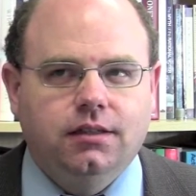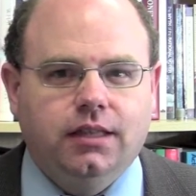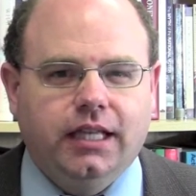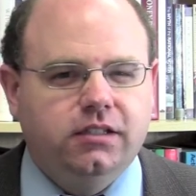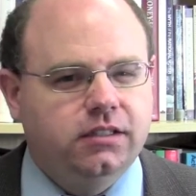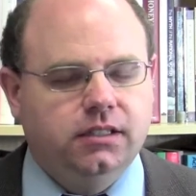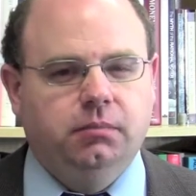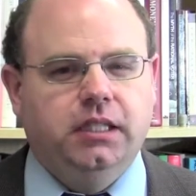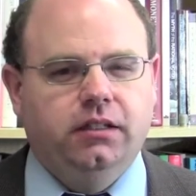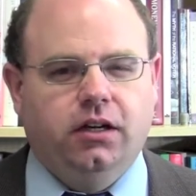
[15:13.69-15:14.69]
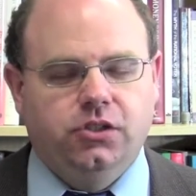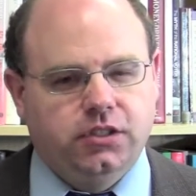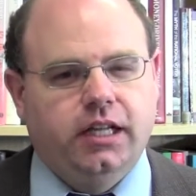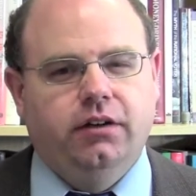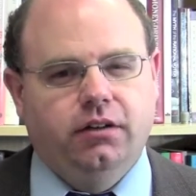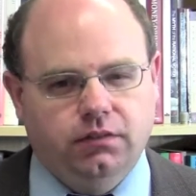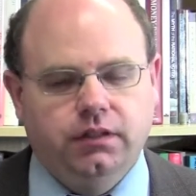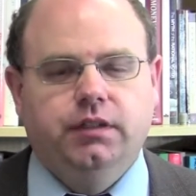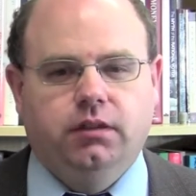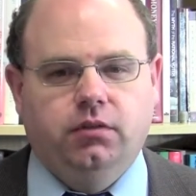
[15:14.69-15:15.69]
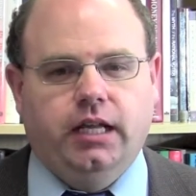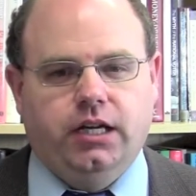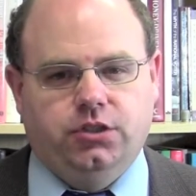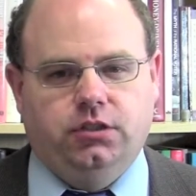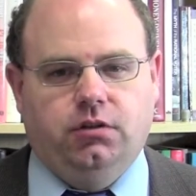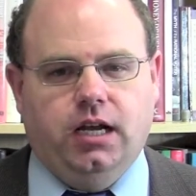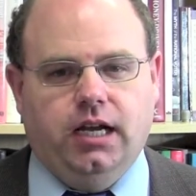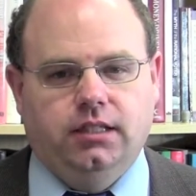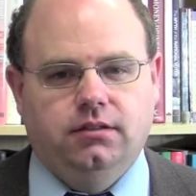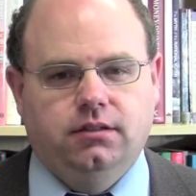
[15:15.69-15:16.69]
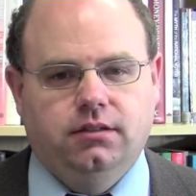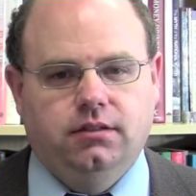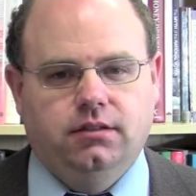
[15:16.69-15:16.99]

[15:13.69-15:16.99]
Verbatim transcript: that doesn't mean that our standard of living would actually rise.